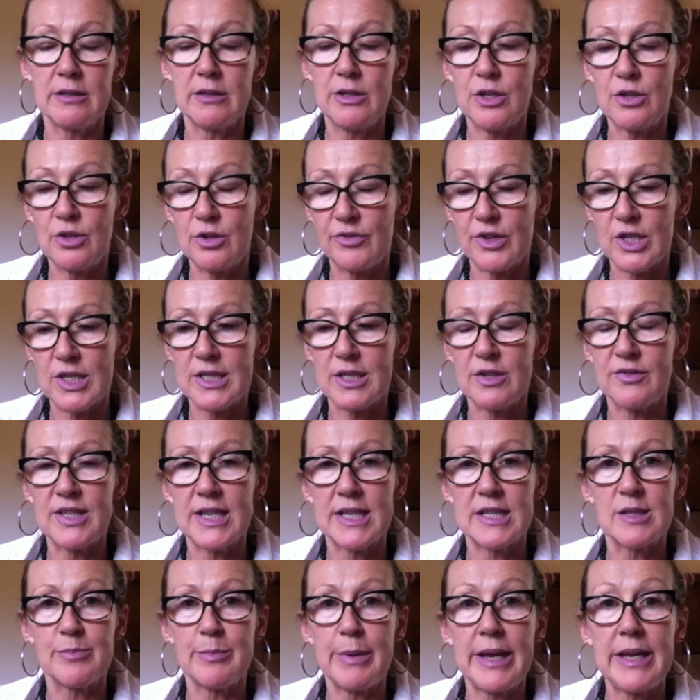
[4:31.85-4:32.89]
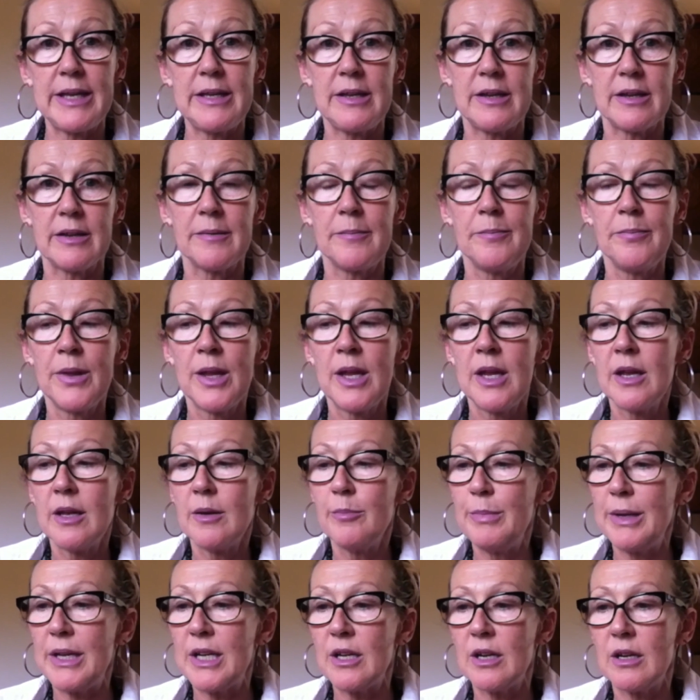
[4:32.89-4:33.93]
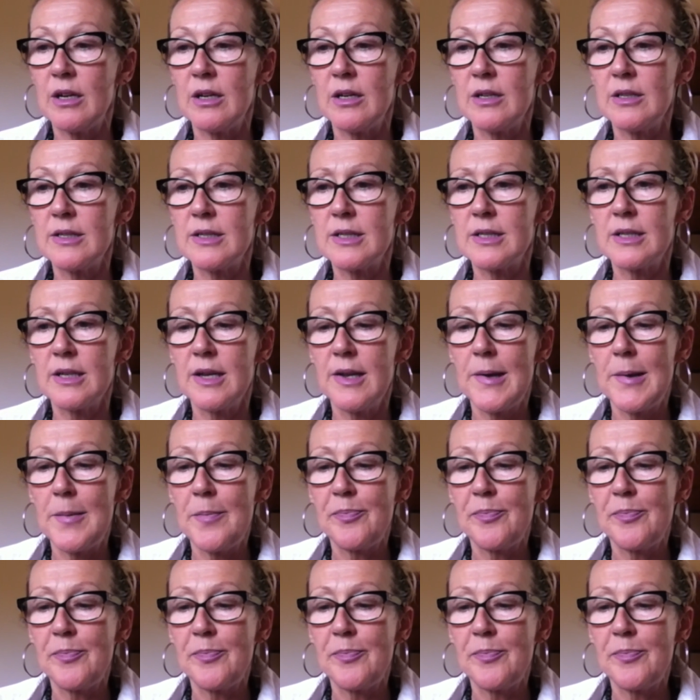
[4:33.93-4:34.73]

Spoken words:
University of Tasmania, because